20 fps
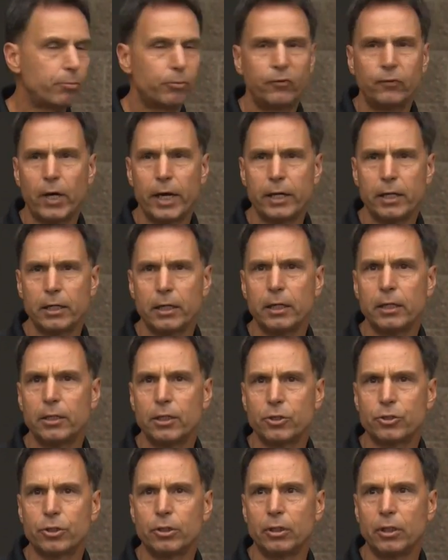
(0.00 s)
to provide any
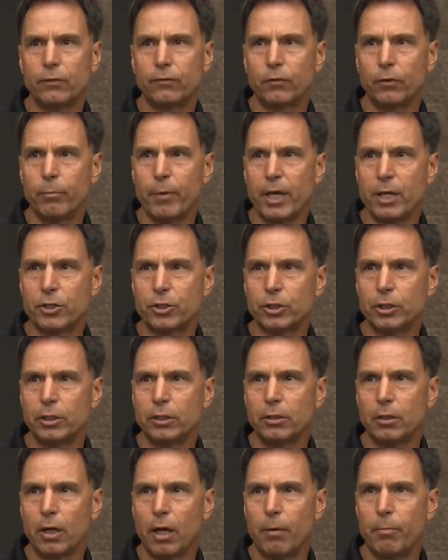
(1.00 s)
additional
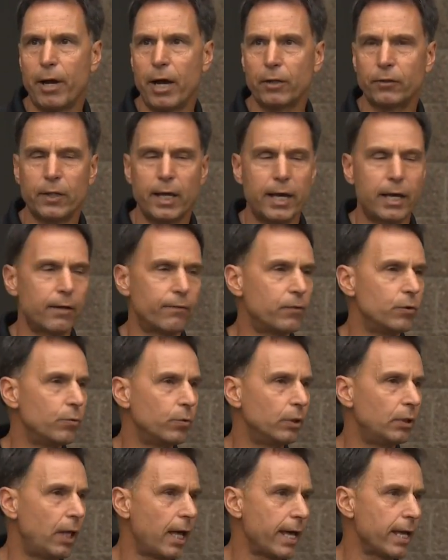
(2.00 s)
information about that if
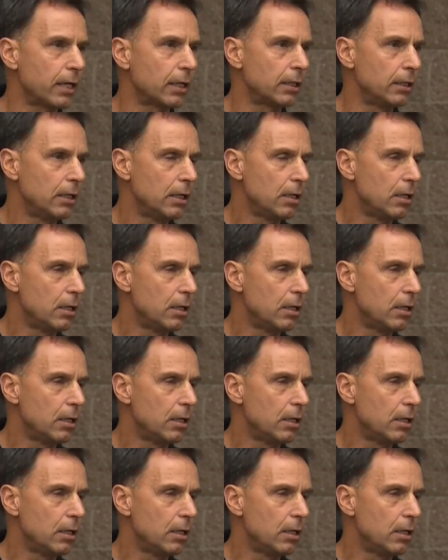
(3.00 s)
you would like.